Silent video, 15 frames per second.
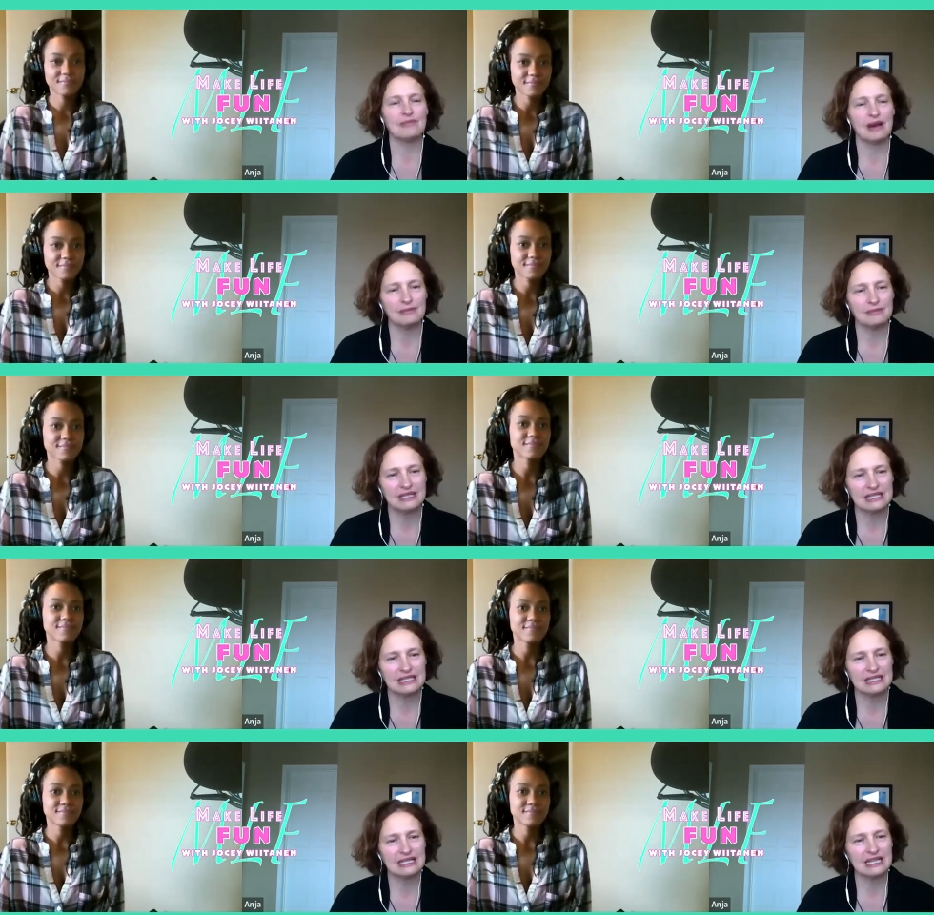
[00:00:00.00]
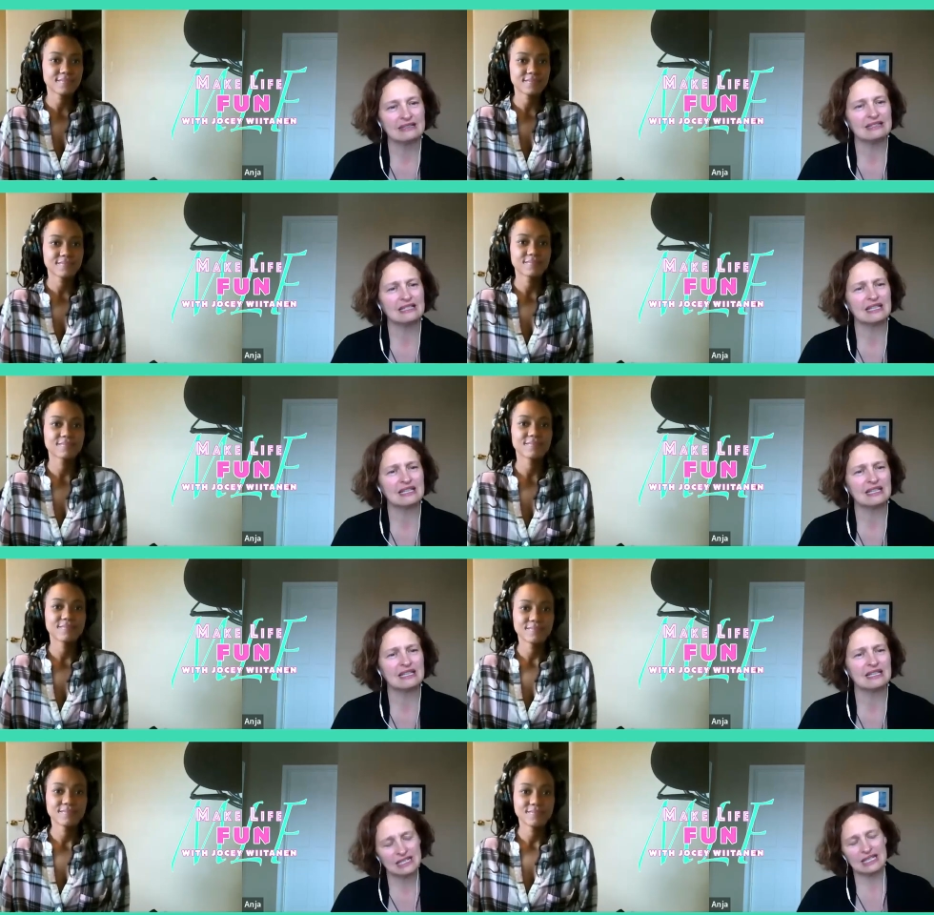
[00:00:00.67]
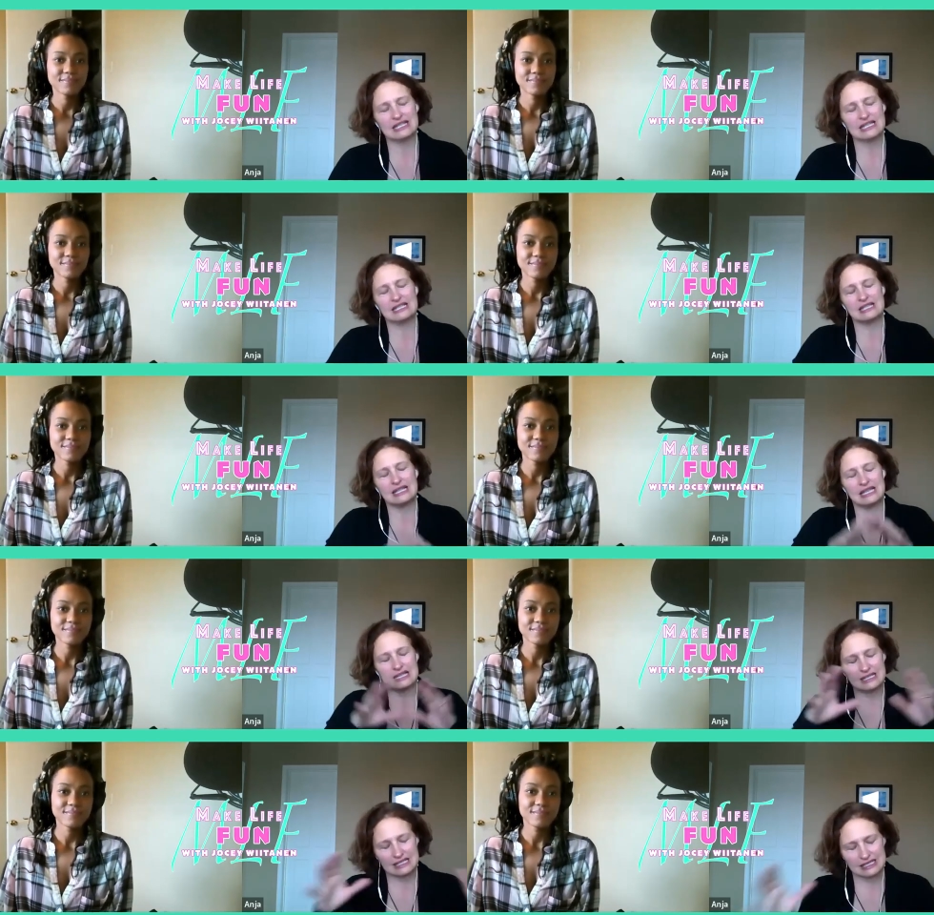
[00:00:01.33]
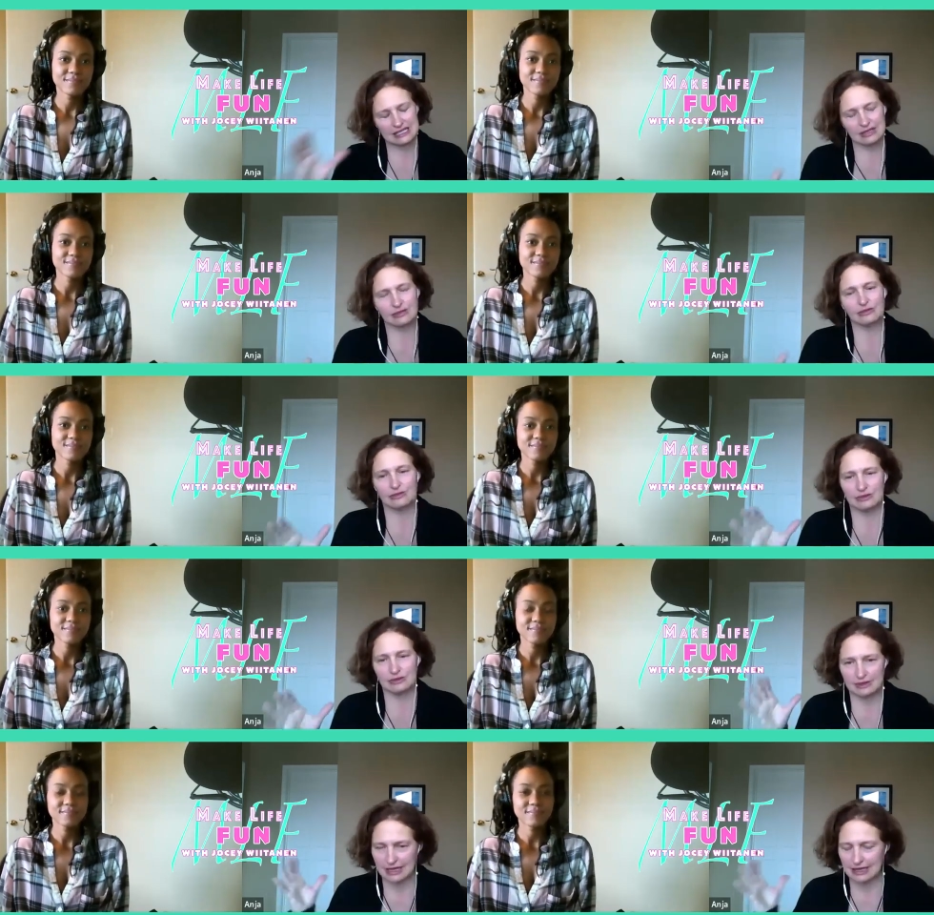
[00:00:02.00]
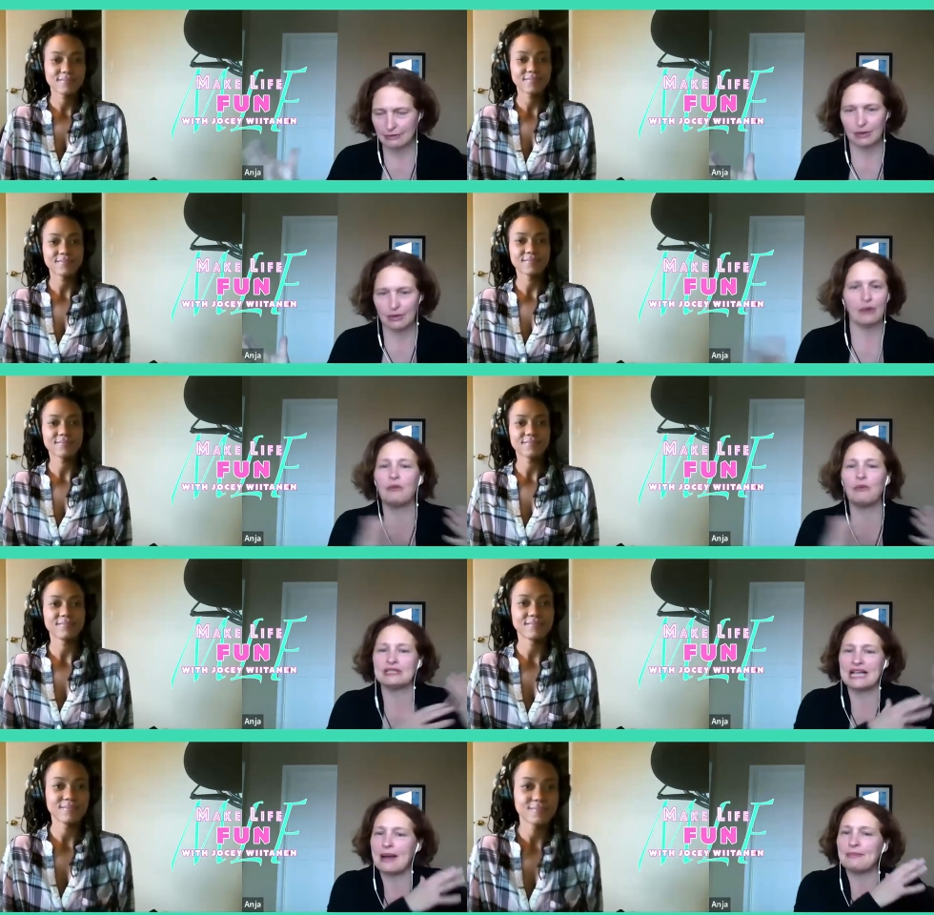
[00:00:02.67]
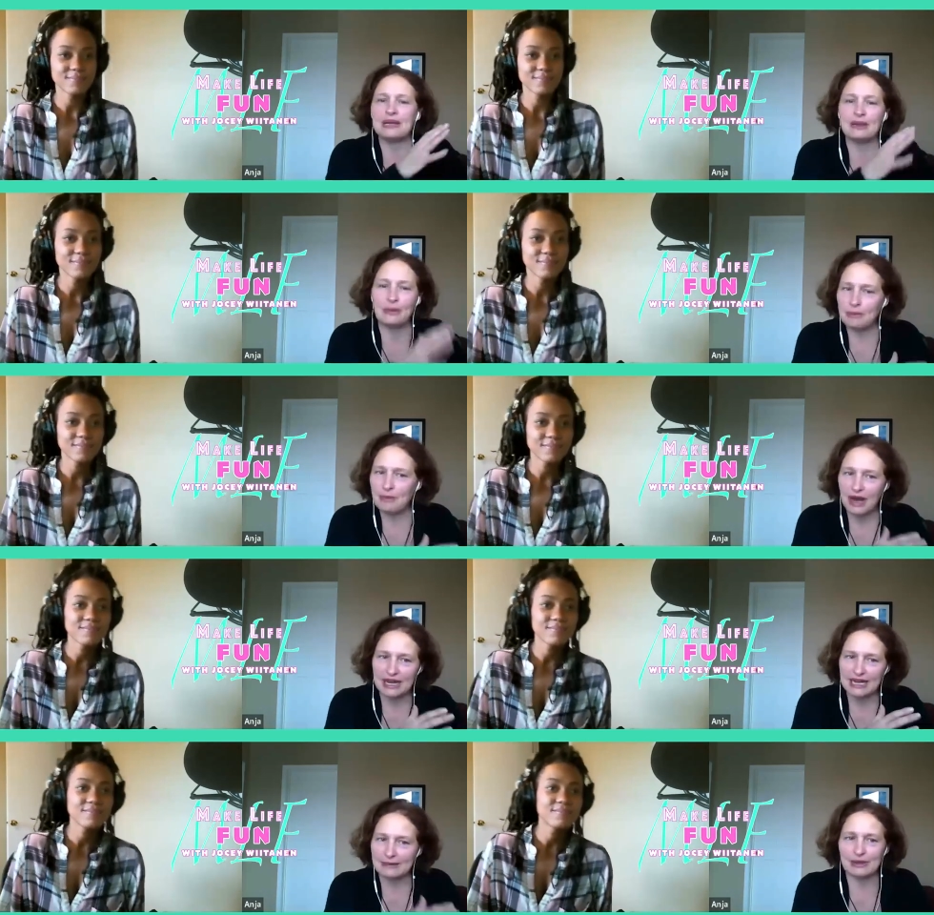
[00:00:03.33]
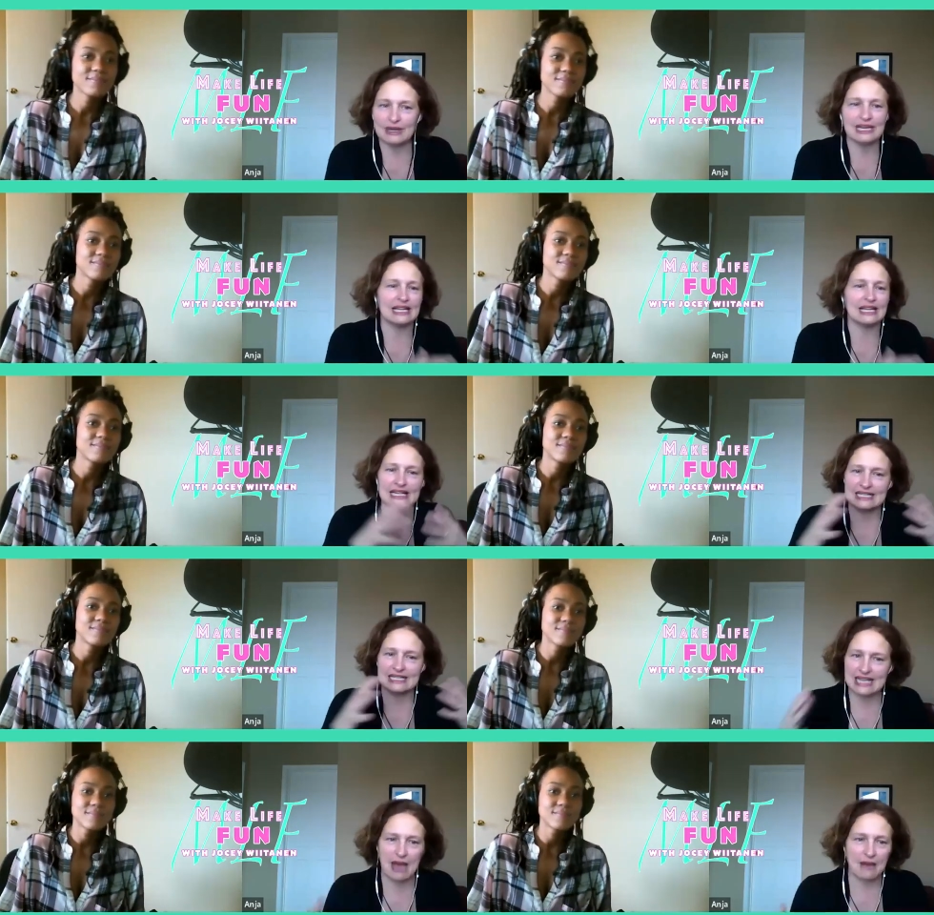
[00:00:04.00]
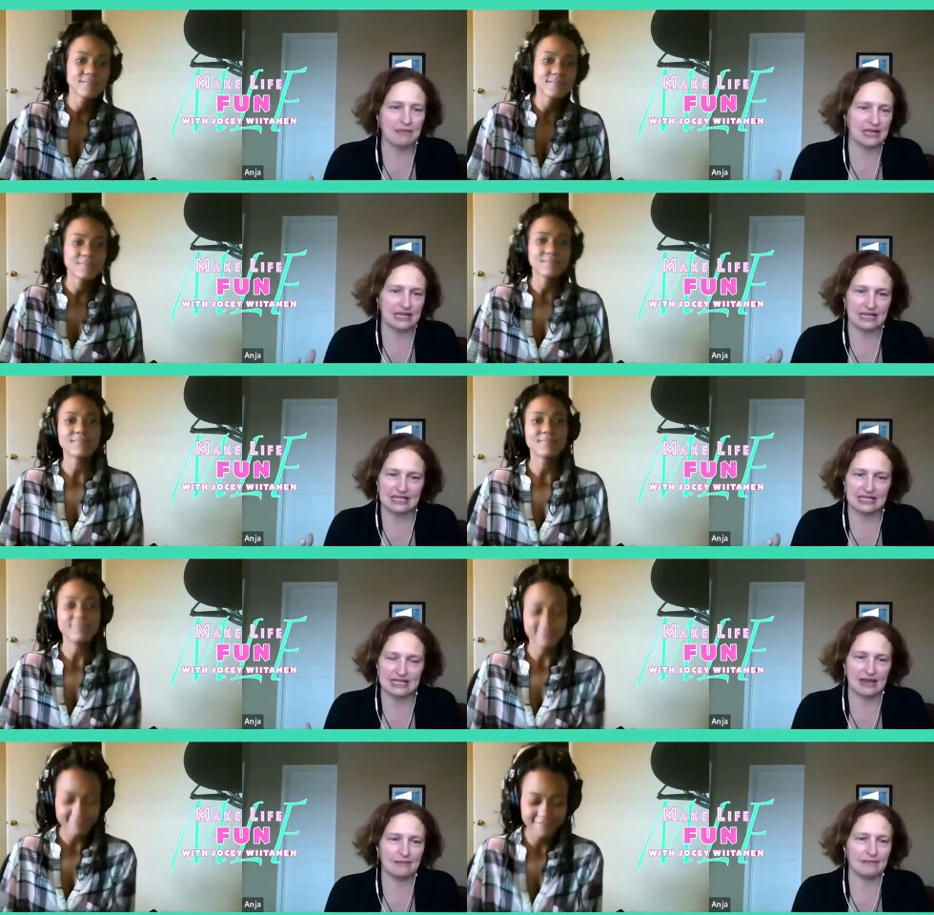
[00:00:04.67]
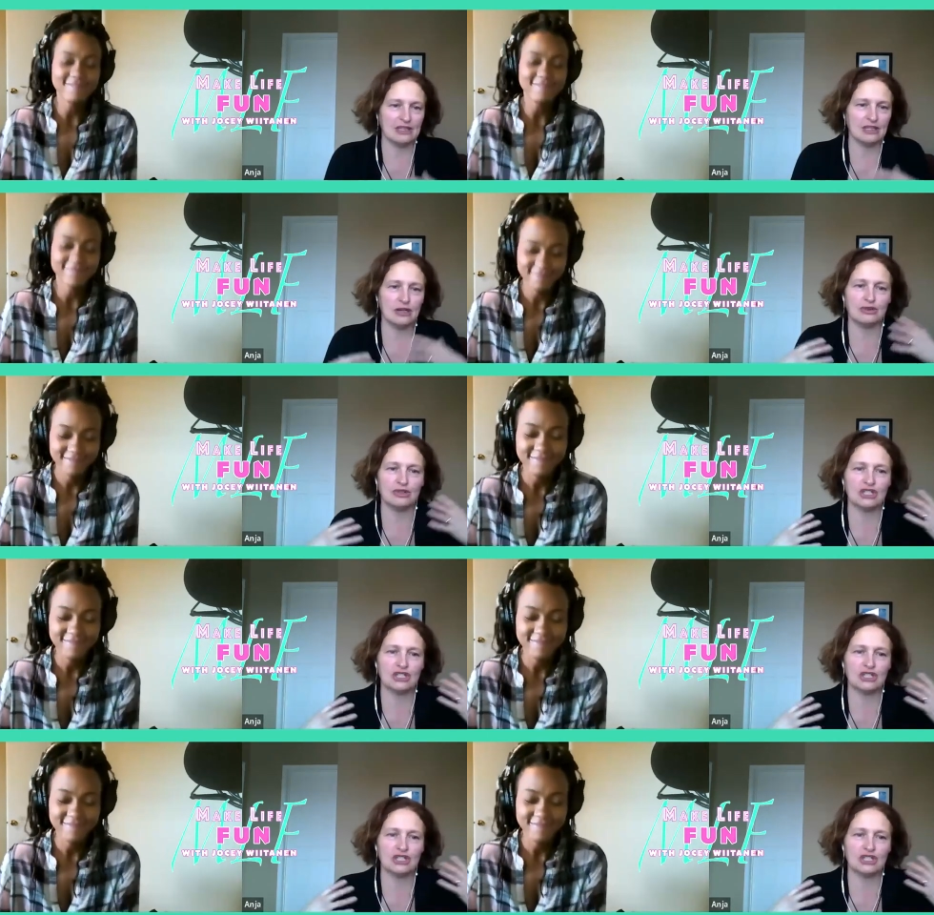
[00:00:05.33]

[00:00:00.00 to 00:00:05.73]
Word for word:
Speaker 1: mums. There's obviously there's, there's still what was happening when mine were little is happening the same, you know,